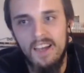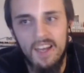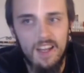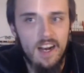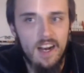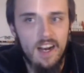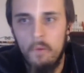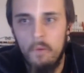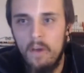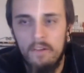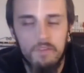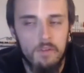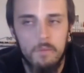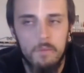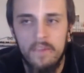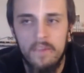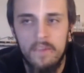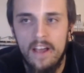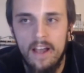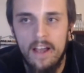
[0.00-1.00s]
I went from
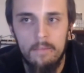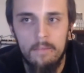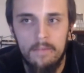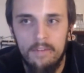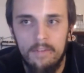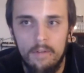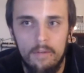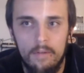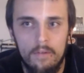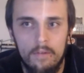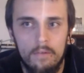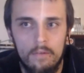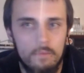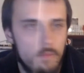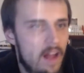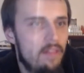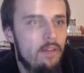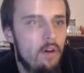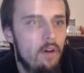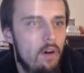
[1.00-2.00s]
them to
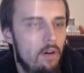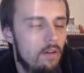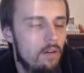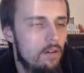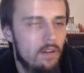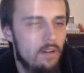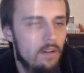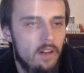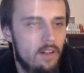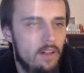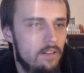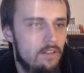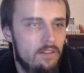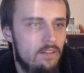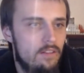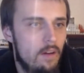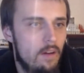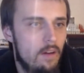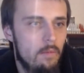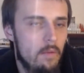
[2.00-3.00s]
menthol. I just
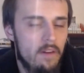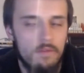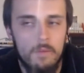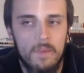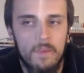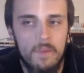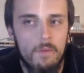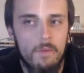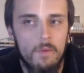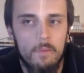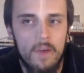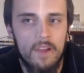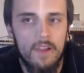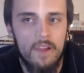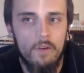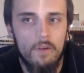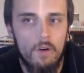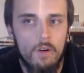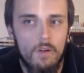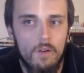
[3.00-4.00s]
jumped right from them to
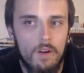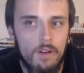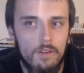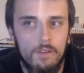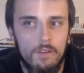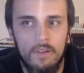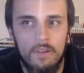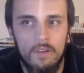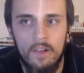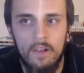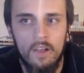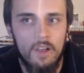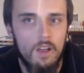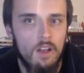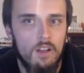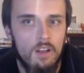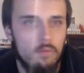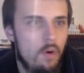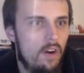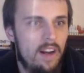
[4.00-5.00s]
menthol, and I was
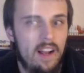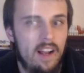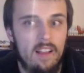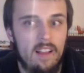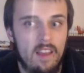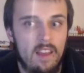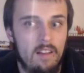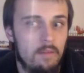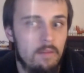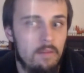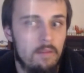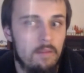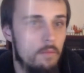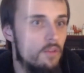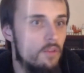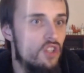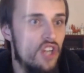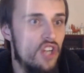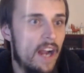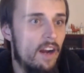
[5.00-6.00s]
smoking anything from
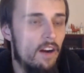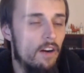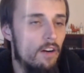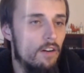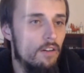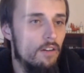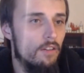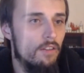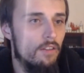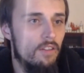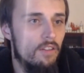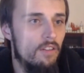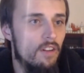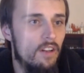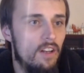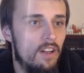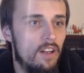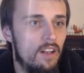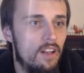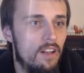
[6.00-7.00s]
Checkers
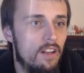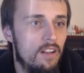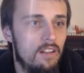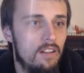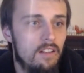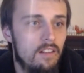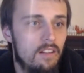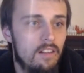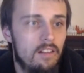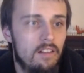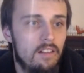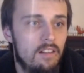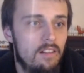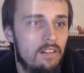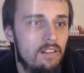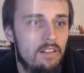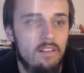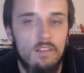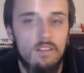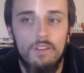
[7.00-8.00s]

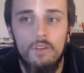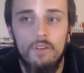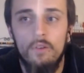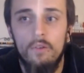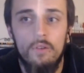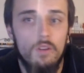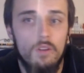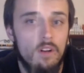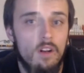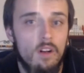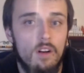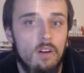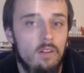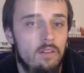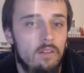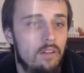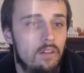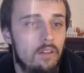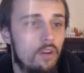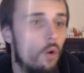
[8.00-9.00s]

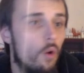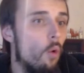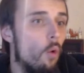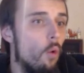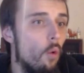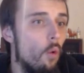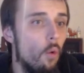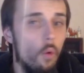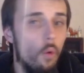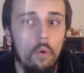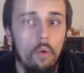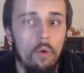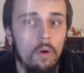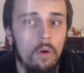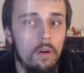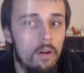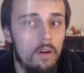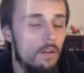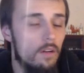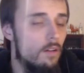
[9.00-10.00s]
to, Cool,
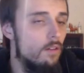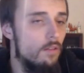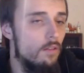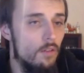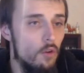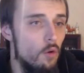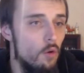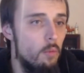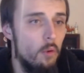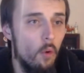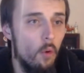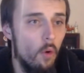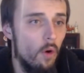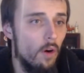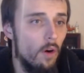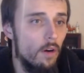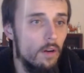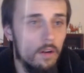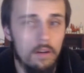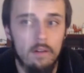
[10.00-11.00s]

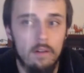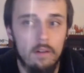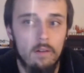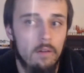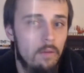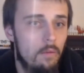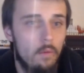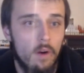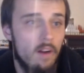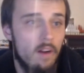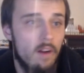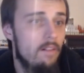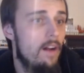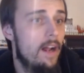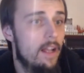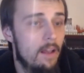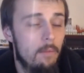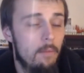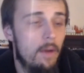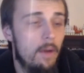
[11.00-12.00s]
Newport, whatever I
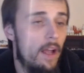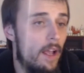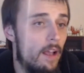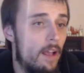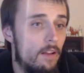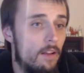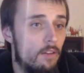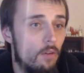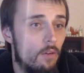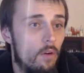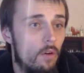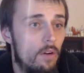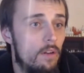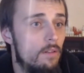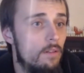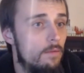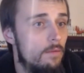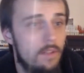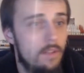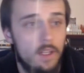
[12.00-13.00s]
could get my hands on,
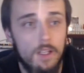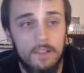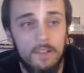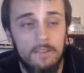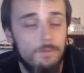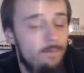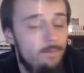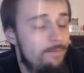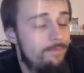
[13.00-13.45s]
and